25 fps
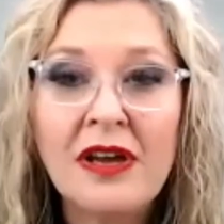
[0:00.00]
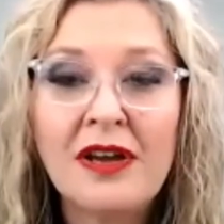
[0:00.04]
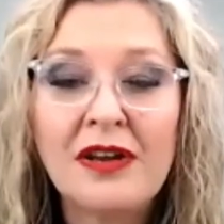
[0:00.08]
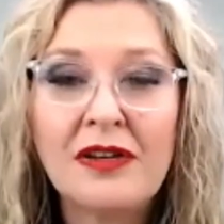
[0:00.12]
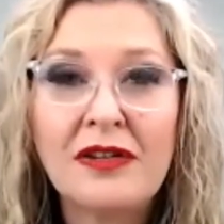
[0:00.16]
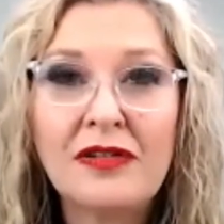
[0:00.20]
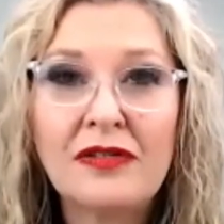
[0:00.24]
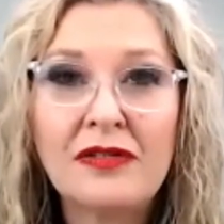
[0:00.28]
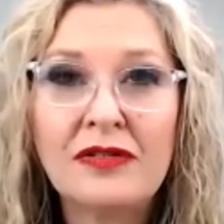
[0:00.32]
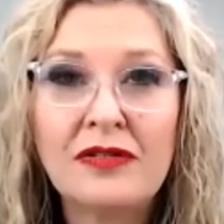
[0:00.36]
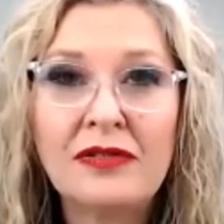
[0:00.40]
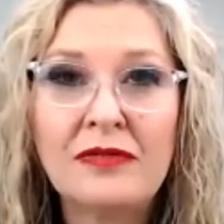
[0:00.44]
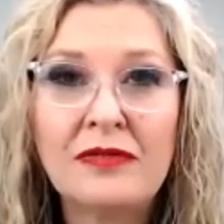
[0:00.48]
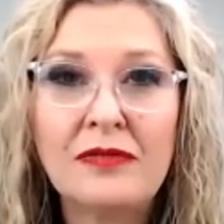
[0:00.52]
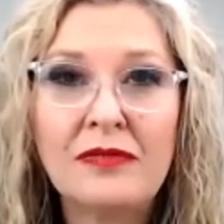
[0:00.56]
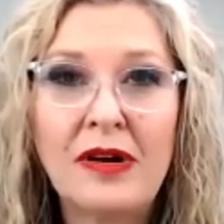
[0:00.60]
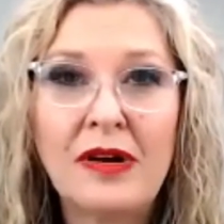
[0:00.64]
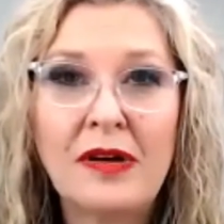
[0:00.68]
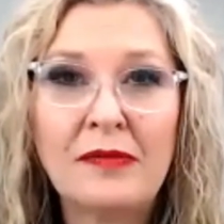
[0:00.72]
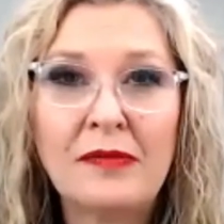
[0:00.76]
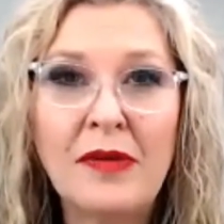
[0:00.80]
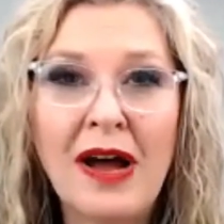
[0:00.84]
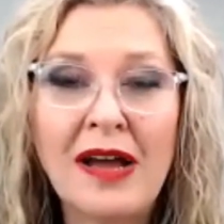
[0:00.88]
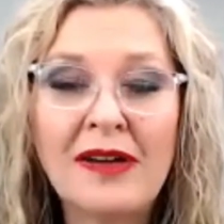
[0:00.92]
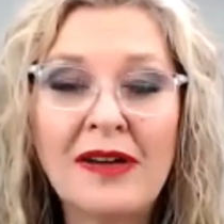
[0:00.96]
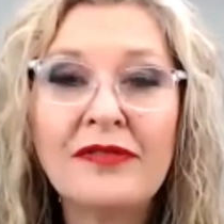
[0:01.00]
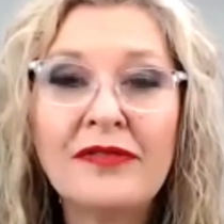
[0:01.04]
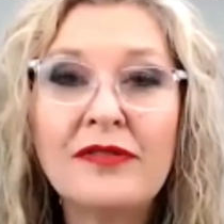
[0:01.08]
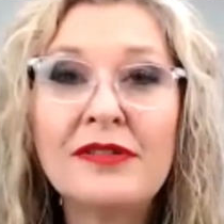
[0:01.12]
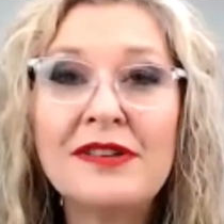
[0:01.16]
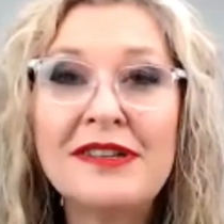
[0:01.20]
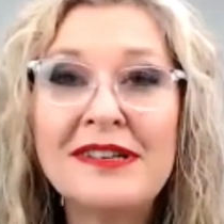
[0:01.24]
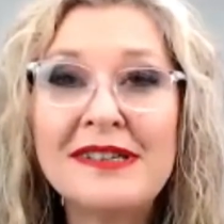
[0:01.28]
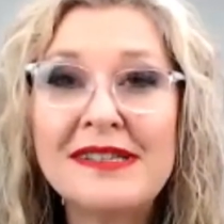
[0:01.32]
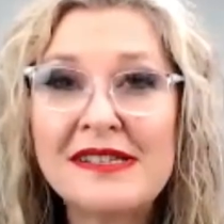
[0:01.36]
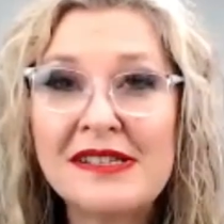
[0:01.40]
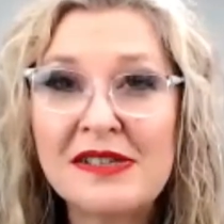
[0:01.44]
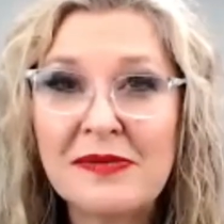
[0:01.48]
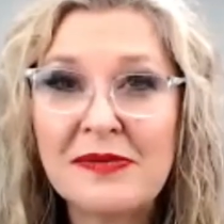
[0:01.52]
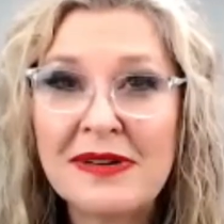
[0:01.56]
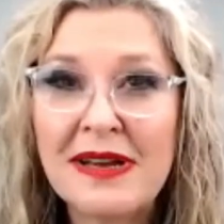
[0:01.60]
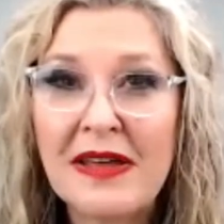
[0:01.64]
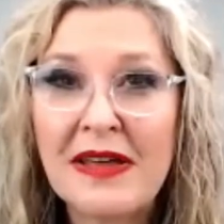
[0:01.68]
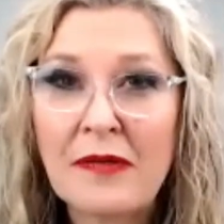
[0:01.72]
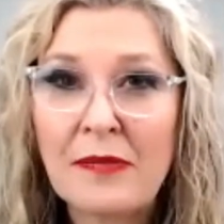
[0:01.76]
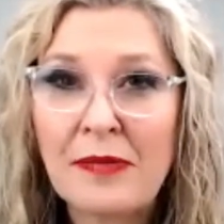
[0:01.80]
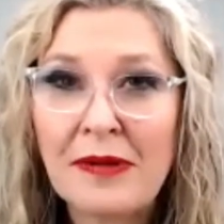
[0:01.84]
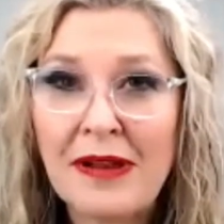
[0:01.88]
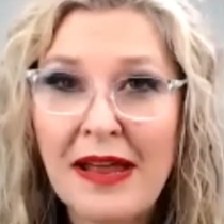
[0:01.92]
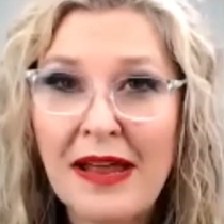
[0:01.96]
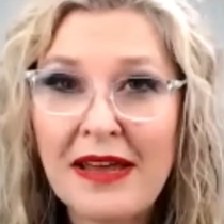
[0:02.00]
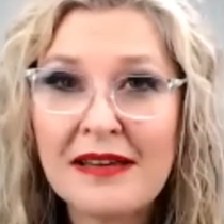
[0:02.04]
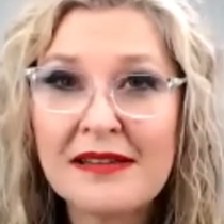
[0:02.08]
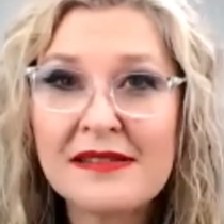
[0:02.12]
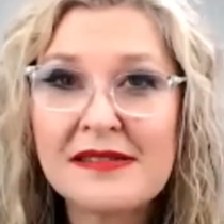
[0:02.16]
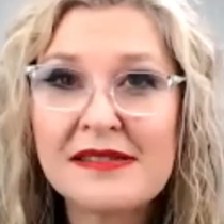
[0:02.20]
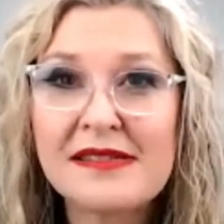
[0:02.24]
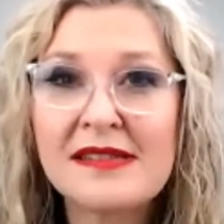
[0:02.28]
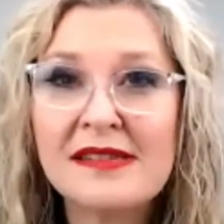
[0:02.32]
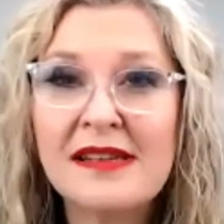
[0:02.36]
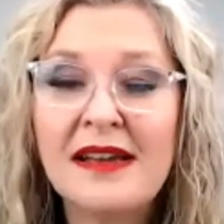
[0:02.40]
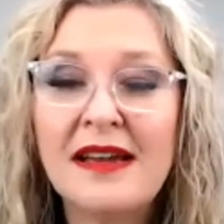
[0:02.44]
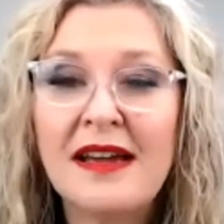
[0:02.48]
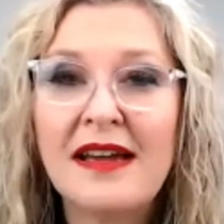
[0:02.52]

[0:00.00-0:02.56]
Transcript: your mindfulness to another place